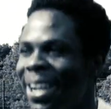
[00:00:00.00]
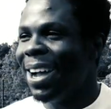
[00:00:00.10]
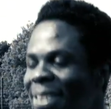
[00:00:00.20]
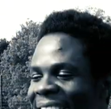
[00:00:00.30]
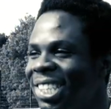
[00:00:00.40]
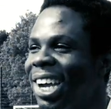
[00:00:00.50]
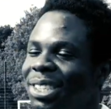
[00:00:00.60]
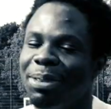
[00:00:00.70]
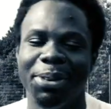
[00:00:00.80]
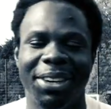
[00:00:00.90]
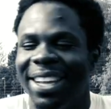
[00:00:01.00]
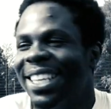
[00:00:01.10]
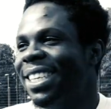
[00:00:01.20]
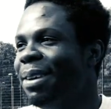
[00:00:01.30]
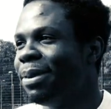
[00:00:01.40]
I'm excited, but at the
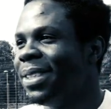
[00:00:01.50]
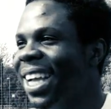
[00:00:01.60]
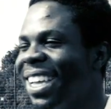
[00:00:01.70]
same time, it's like,